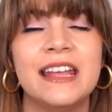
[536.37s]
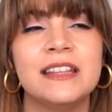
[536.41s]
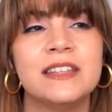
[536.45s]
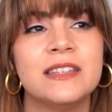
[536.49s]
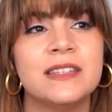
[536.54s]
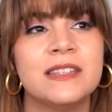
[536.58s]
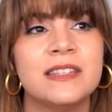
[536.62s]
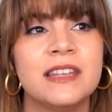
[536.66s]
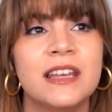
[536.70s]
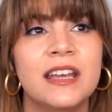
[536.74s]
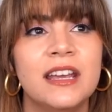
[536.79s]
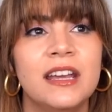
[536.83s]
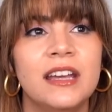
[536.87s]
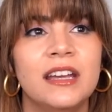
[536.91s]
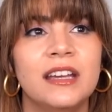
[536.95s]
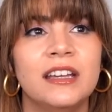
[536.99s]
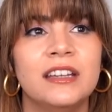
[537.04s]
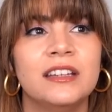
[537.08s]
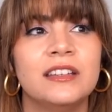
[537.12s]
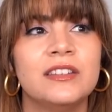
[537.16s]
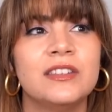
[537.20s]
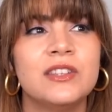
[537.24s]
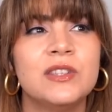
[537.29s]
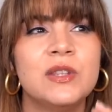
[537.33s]
it's
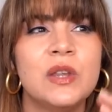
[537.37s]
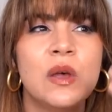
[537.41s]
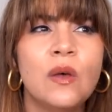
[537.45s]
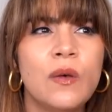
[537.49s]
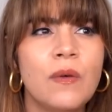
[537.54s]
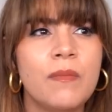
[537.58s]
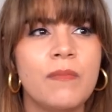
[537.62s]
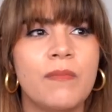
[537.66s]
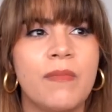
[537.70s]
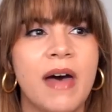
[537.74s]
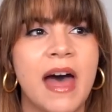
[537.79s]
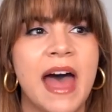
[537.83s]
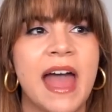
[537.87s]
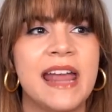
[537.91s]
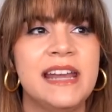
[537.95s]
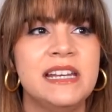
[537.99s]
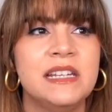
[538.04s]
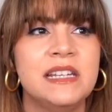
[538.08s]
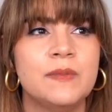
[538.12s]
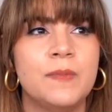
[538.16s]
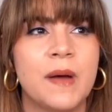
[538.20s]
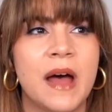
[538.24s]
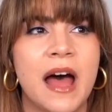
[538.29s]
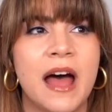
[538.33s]
so
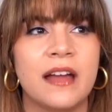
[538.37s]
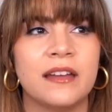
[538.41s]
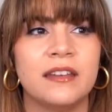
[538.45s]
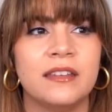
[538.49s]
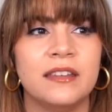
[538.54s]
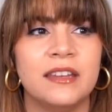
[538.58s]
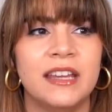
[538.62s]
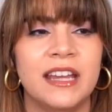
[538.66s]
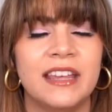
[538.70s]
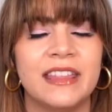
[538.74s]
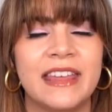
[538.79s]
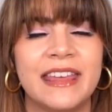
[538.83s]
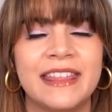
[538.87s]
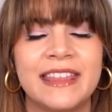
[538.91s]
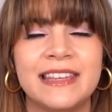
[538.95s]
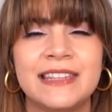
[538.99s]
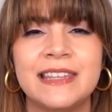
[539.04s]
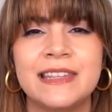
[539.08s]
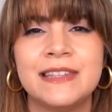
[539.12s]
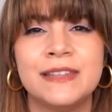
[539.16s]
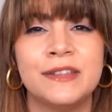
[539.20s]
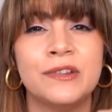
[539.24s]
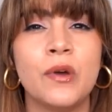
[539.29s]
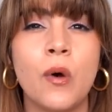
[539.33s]
mind-boggling that this
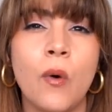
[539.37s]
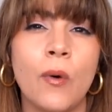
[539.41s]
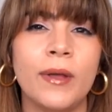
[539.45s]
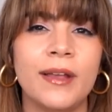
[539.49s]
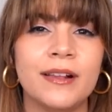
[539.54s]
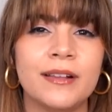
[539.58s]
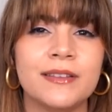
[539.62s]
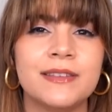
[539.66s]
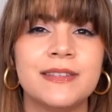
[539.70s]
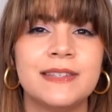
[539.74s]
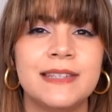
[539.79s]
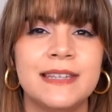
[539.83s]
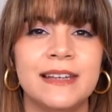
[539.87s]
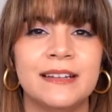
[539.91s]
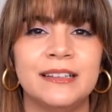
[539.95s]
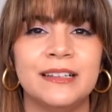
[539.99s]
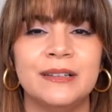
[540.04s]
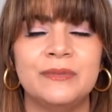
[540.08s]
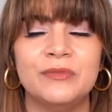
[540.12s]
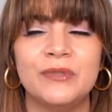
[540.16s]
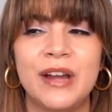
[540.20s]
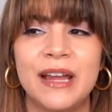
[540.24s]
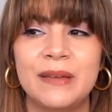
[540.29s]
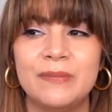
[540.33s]
is an oil
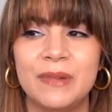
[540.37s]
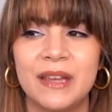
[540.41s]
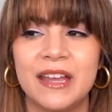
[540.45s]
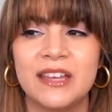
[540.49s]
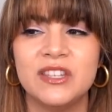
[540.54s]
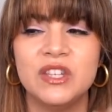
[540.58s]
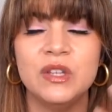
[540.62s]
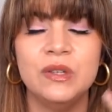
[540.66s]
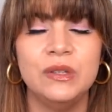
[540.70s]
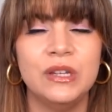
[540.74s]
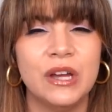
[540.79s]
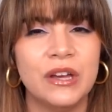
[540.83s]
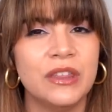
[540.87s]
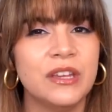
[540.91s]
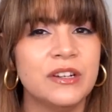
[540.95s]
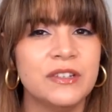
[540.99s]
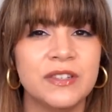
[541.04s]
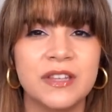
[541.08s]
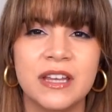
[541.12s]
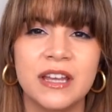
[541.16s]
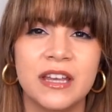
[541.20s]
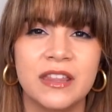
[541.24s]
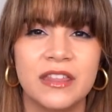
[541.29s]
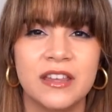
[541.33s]
serum right because you know
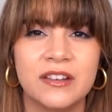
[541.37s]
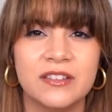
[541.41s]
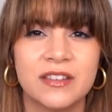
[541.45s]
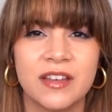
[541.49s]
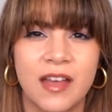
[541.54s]
there's a there's